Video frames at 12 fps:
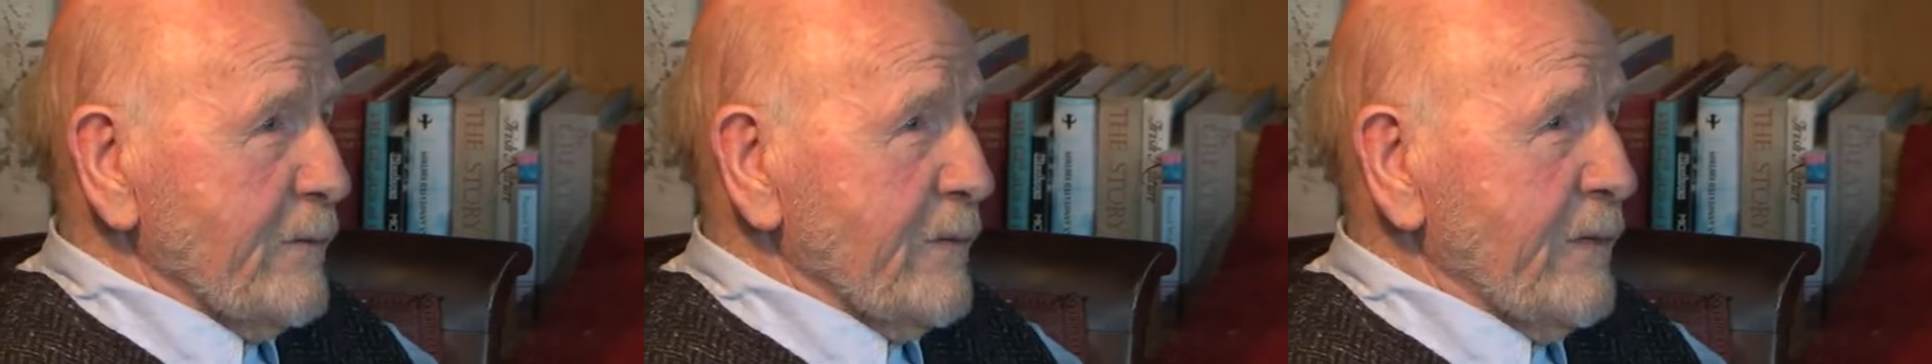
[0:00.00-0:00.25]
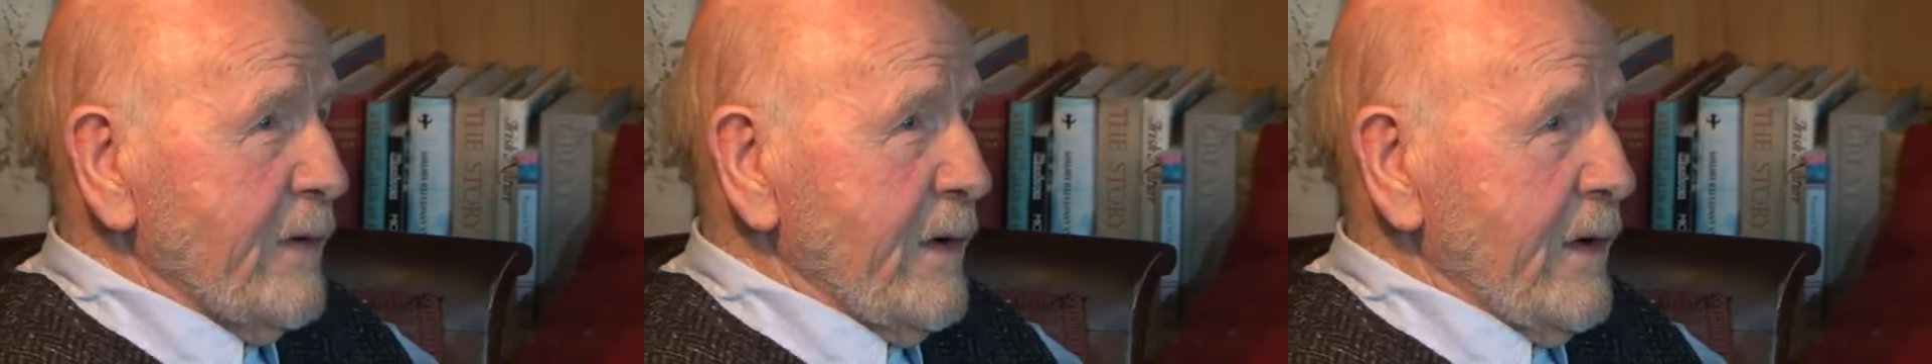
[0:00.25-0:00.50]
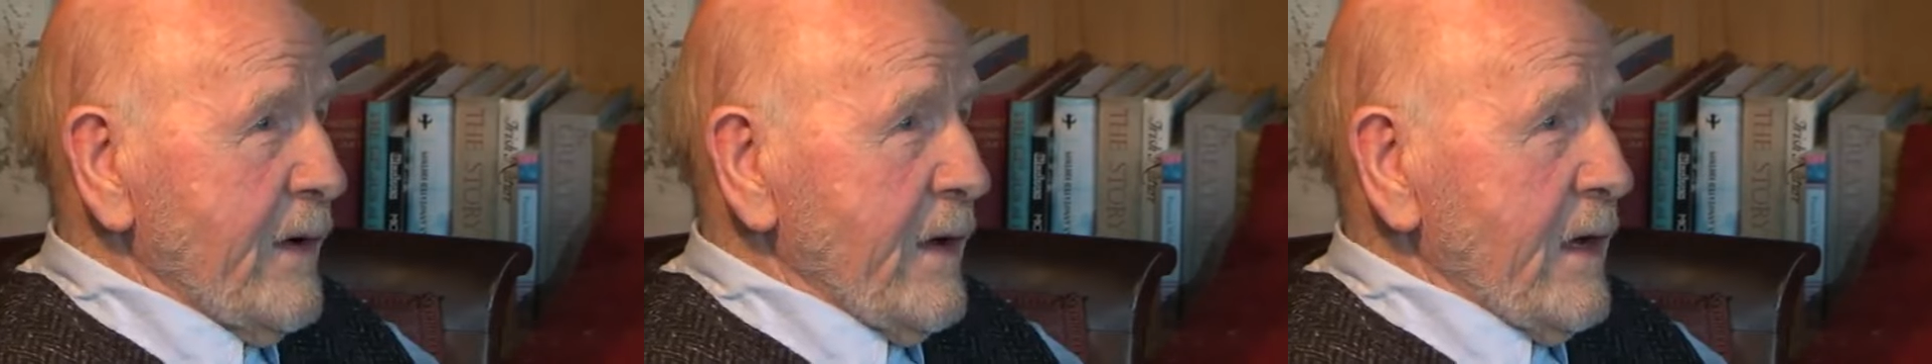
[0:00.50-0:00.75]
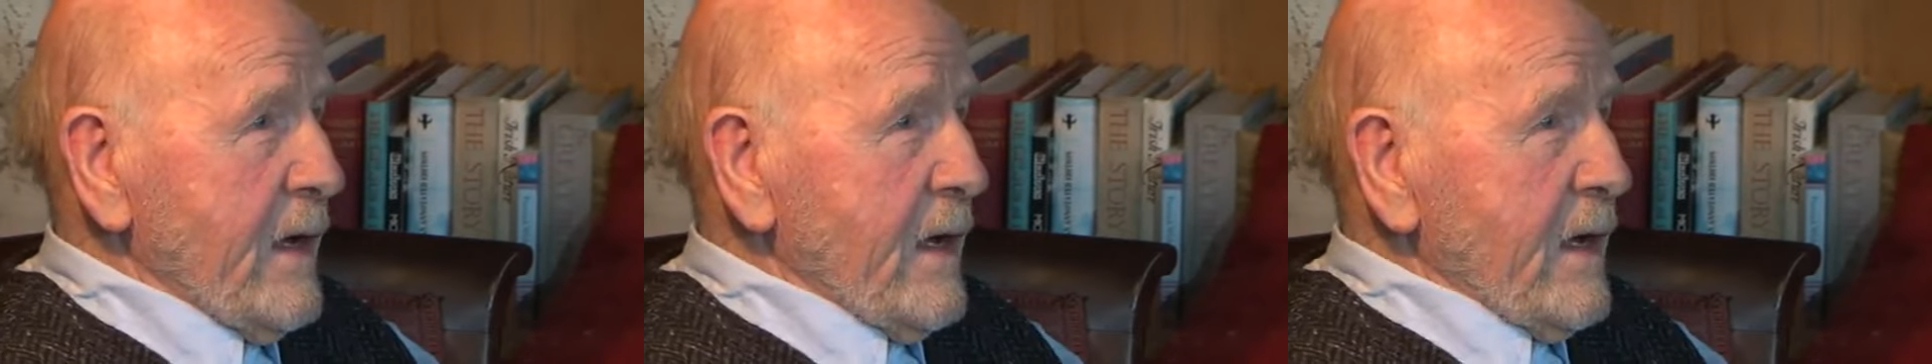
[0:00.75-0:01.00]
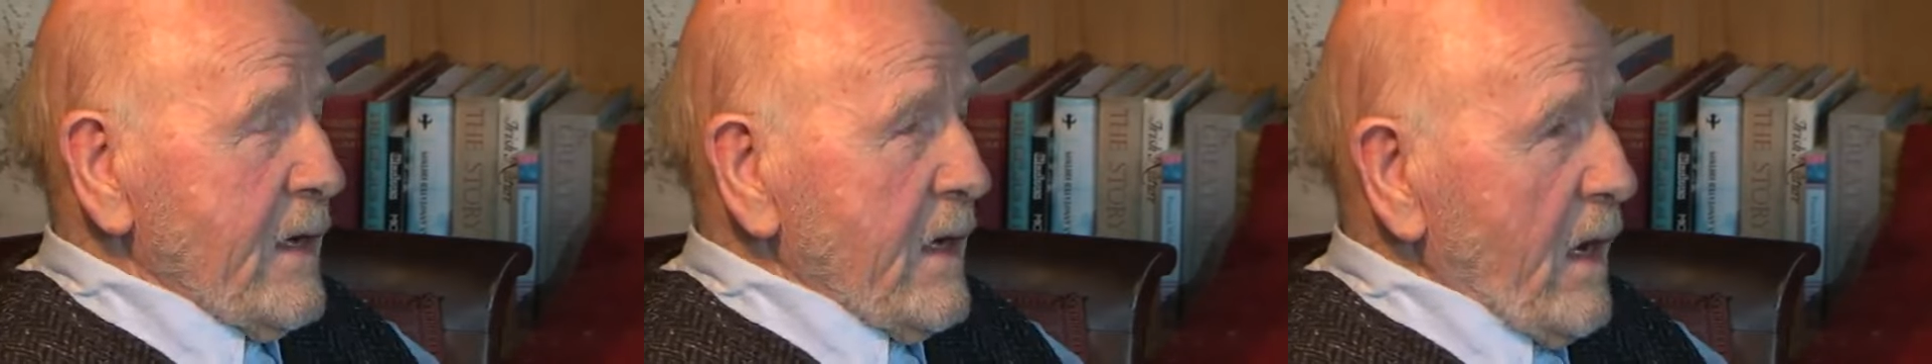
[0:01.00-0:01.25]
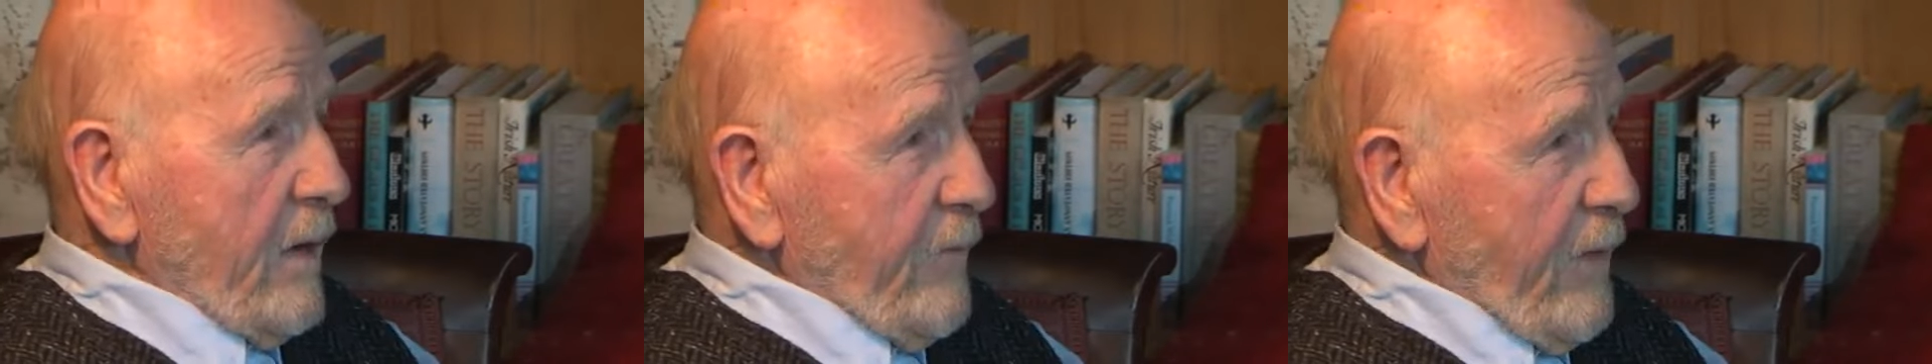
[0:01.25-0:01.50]
of
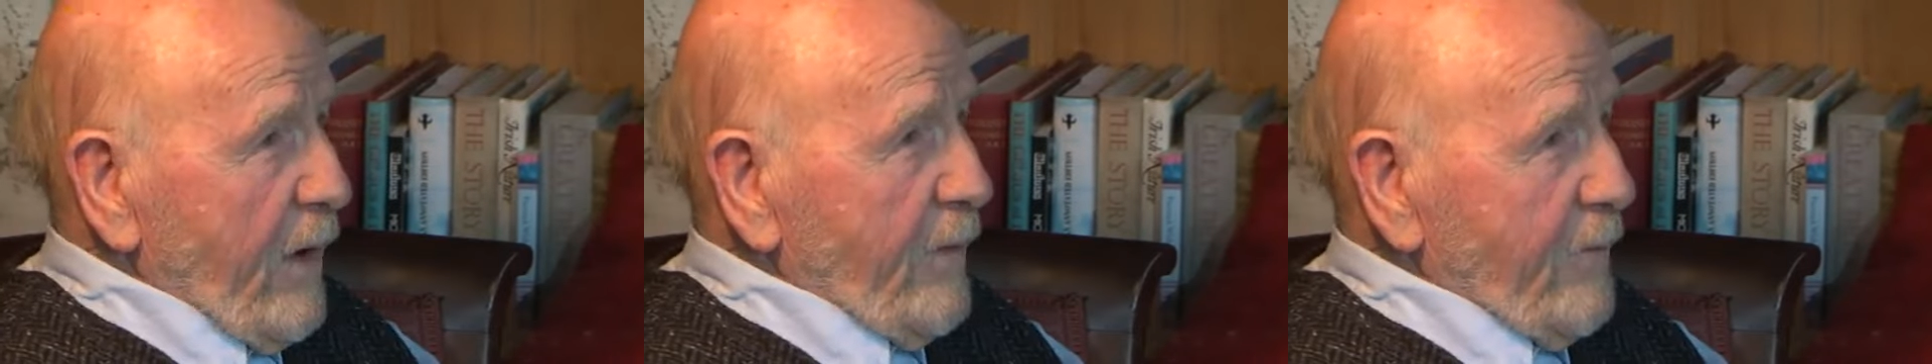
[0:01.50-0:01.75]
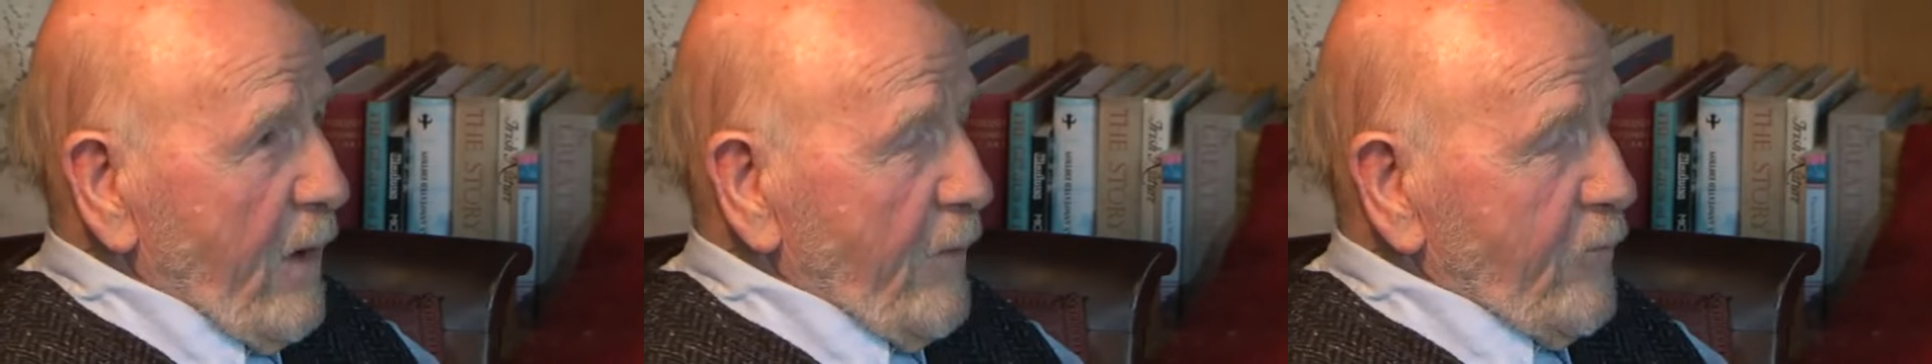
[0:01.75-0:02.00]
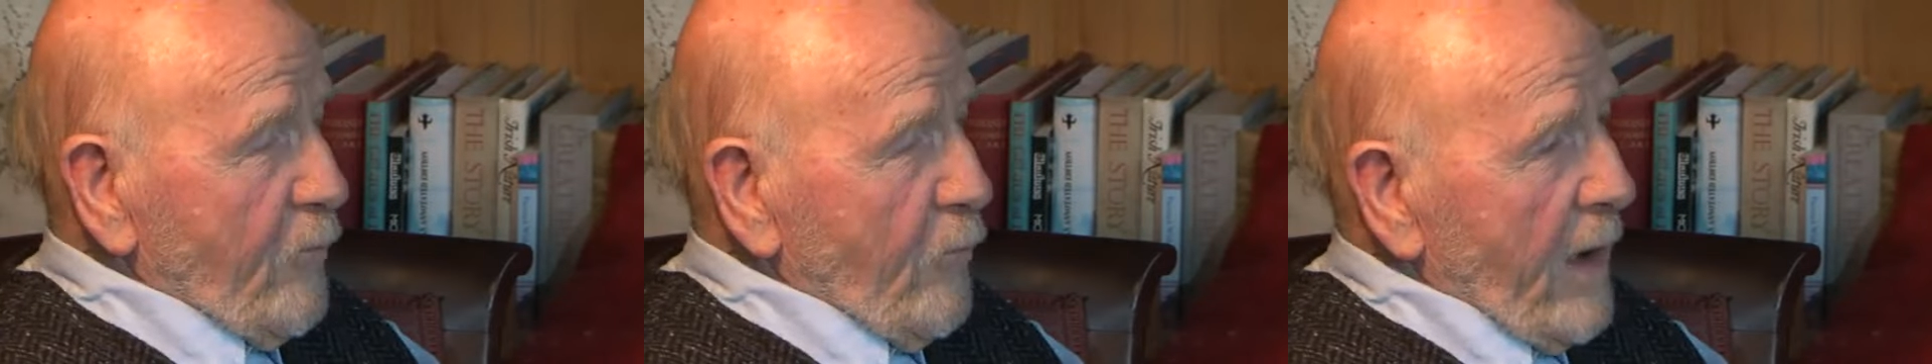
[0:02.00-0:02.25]
of of, of